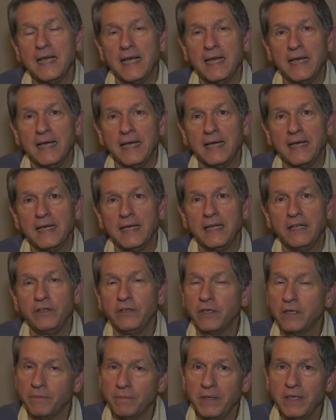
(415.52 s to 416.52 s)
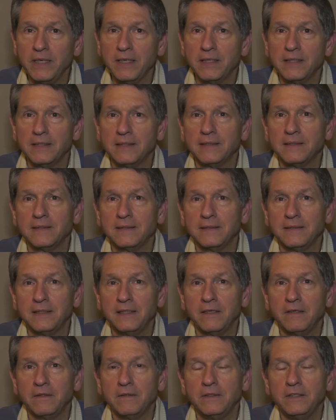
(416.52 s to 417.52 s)
and you can be
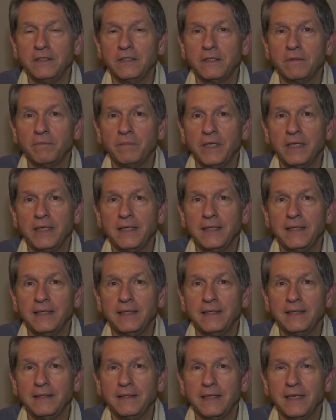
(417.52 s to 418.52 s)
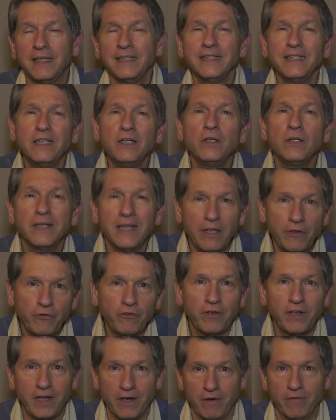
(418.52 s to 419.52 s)
you can be a little
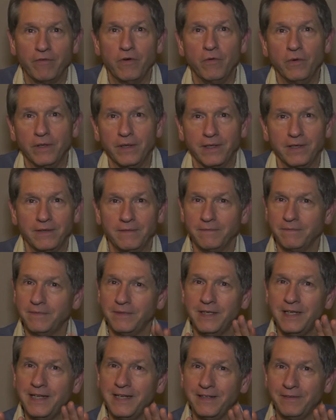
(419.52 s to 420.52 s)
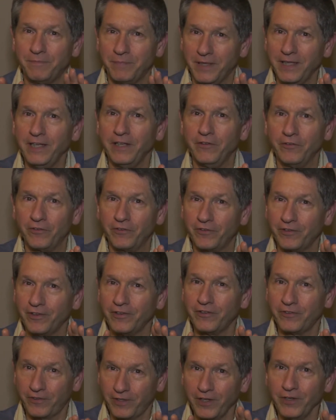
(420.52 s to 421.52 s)
less careful with it. Please,
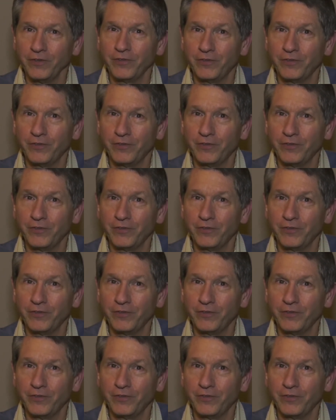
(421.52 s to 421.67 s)
still